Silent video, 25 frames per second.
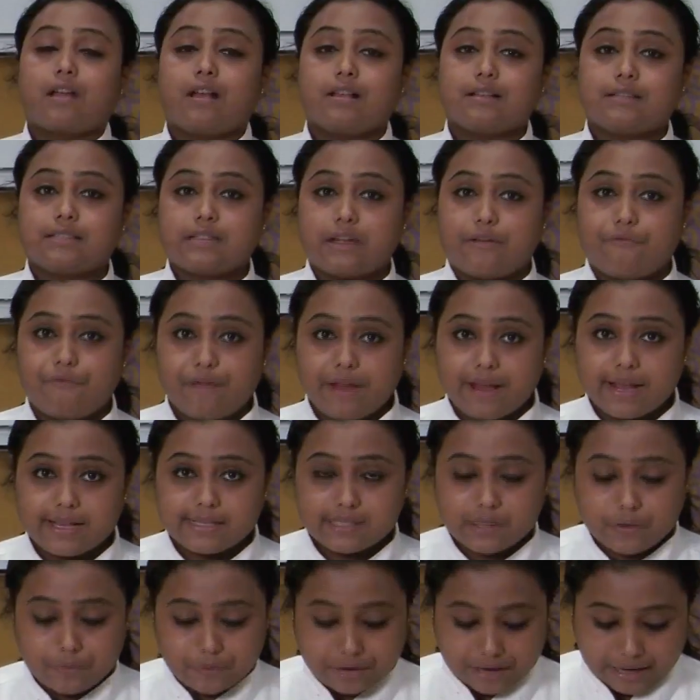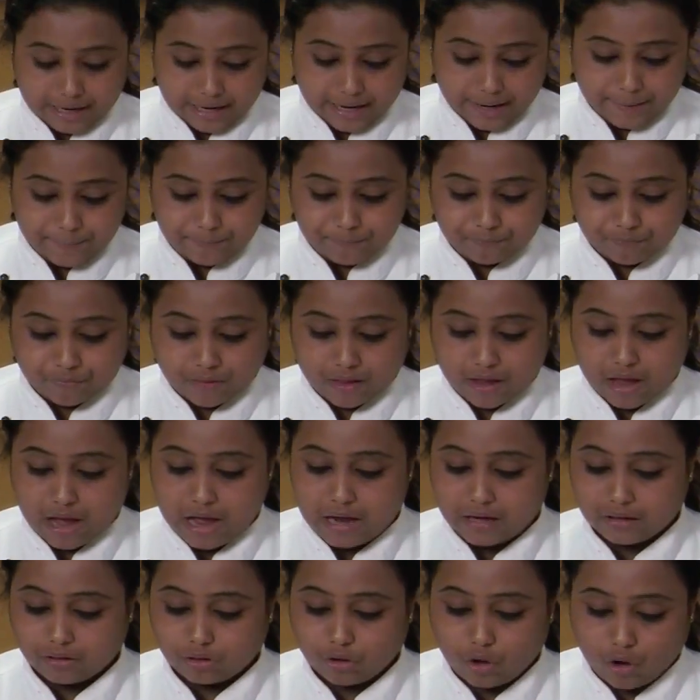Our stuffing is now ready.
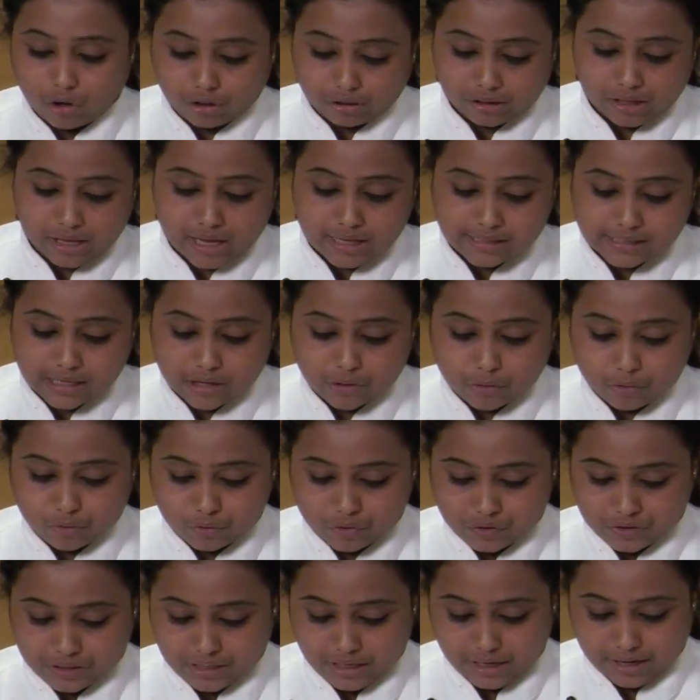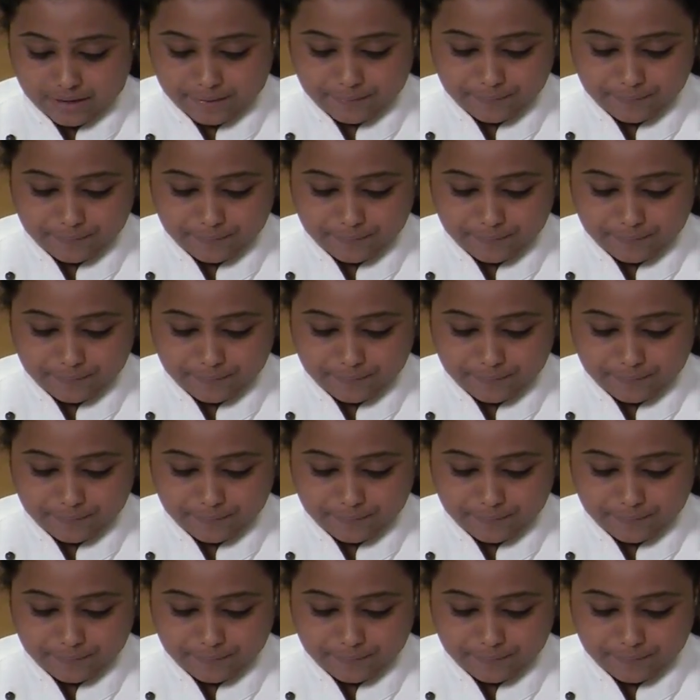Our tortillas are roasted.